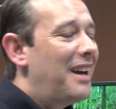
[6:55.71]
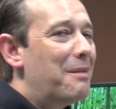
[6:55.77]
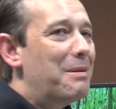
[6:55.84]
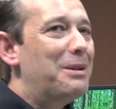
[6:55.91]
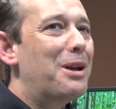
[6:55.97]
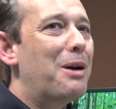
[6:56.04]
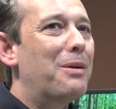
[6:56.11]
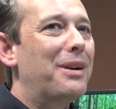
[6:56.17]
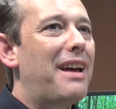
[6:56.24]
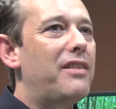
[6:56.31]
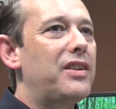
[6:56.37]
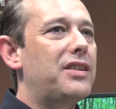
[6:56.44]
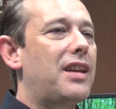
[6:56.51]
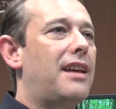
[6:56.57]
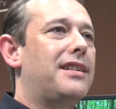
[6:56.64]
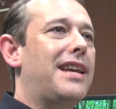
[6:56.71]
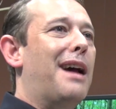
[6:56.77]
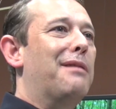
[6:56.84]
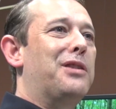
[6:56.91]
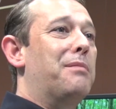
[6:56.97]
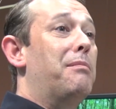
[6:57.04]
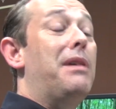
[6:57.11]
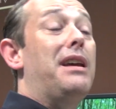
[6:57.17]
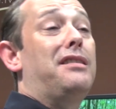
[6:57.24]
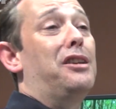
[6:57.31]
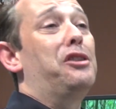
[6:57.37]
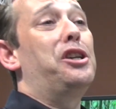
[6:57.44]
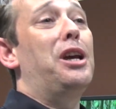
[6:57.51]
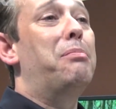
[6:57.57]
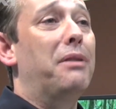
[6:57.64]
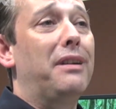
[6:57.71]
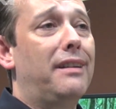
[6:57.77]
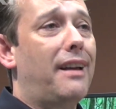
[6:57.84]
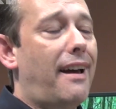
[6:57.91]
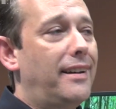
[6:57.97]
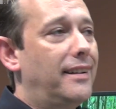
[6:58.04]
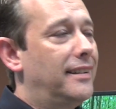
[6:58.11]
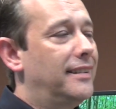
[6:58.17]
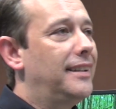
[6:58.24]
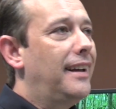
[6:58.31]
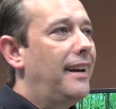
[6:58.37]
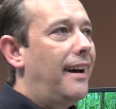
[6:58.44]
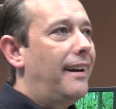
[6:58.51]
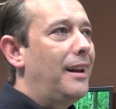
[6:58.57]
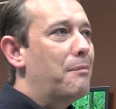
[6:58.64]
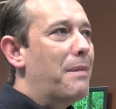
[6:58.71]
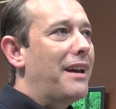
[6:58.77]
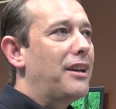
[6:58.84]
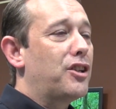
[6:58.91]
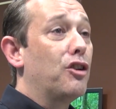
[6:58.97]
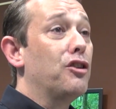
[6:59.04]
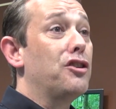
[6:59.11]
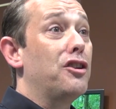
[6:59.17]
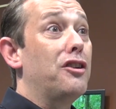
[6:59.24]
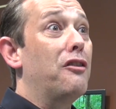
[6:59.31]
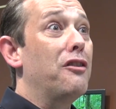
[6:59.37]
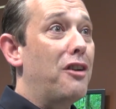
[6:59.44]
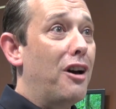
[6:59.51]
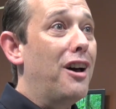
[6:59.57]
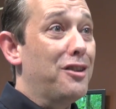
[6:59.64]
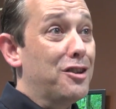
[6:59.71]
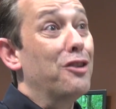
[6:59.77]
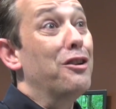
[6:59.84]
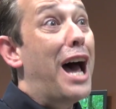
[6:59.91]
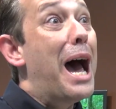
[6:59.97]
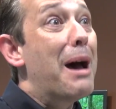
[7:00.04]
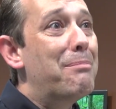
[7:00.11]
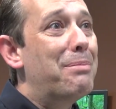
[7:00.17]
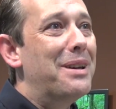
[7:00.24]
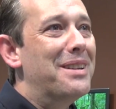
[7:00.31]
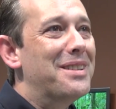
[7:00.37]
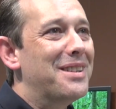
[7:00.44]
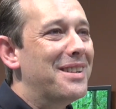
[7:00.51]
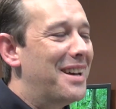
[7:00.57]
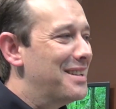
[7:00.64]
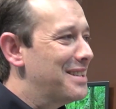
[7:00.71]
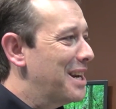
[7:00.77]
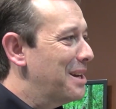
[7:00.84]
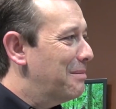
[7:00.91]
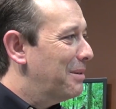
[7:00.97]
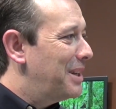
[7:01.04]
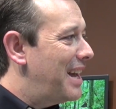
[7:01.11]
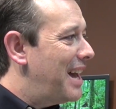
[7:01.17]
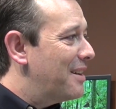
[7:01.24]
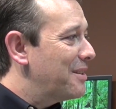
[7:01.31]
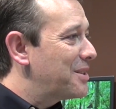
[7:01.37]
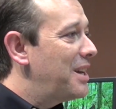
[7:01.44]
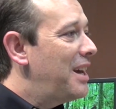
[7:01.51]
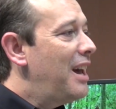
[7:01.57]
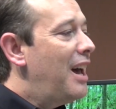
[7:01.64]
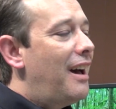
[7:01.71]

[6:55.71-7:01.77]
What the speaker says: I mean, no one ever sets out to miss a shipping date, and it makes us as unhappy as anybody else.